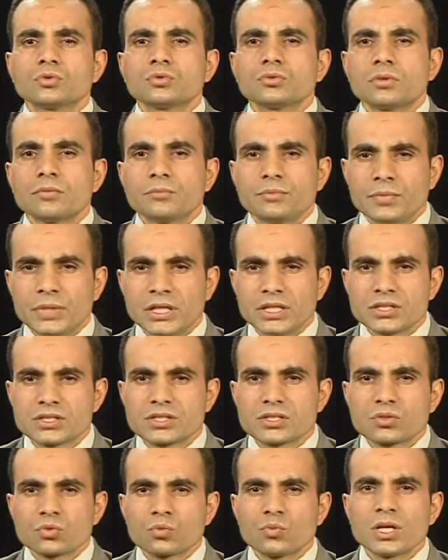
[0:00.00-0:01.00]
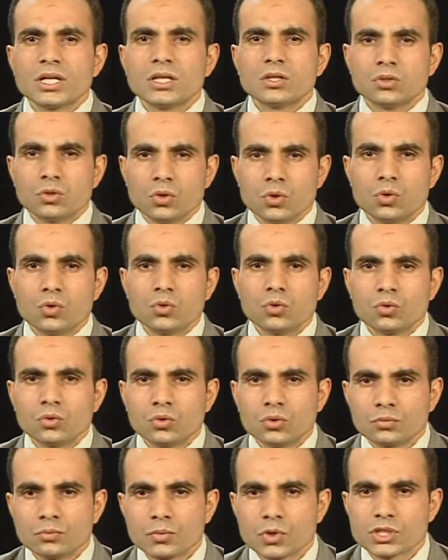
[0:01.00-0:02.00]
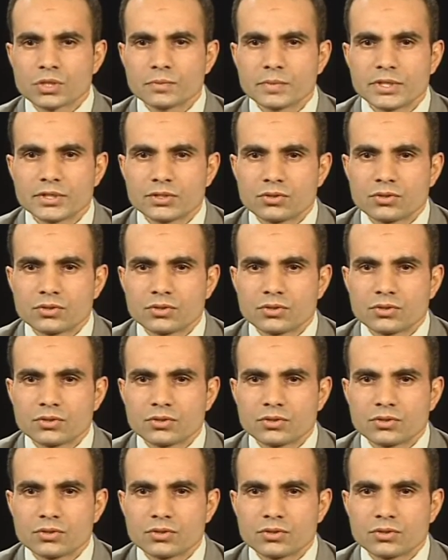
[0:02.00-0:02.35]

Means very low possibility